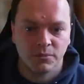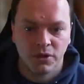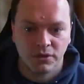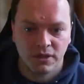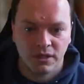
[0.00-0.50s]
to
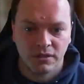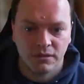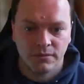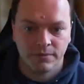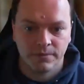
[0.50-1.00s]

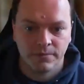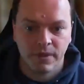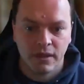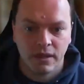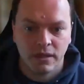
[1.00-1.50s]
process.
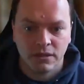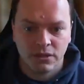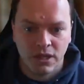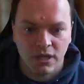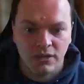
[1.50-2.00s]

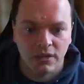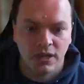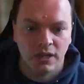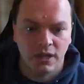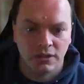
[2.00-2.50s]
Change the
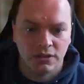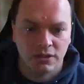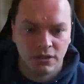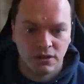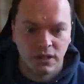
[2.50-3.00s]
connection
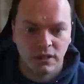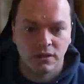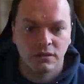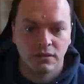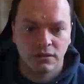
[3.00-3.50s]
target
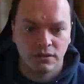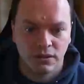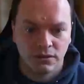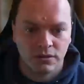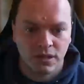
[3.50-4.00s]
to
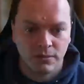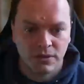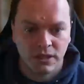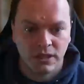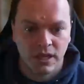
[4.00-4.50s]
use their
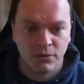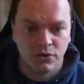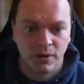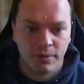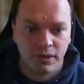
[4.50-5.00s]
machine name
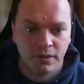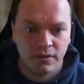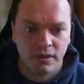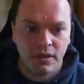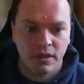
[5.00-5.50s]
or IP, and
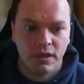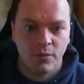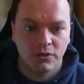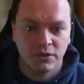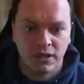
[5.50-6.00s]

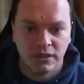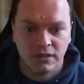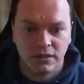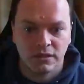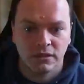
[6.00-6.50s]
once
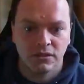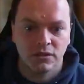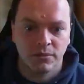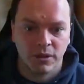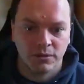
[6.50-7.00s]
connected, you
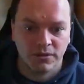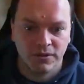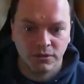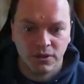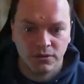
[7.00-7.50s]
should be able to
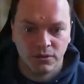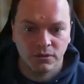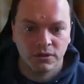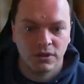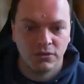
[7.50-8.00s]
filter through
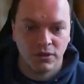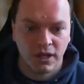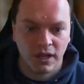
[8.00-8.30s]
to the running